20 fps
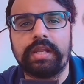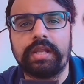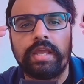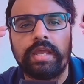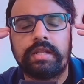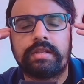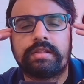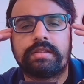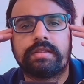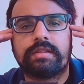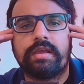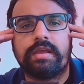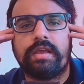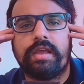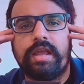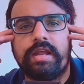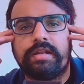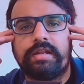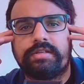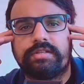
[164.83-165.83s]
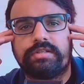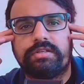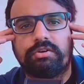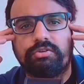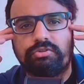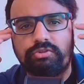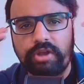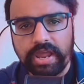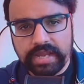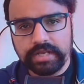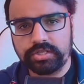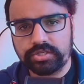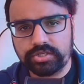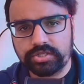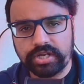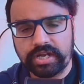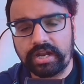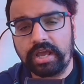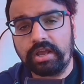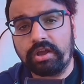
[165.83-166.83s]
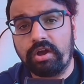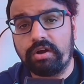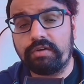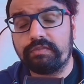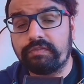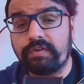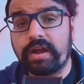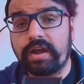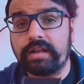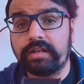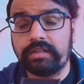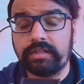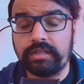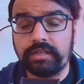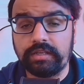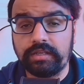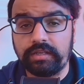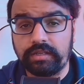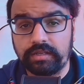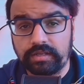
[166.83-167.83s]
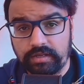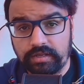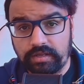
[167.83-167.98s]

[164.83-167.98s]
It's deranged, and I can't find the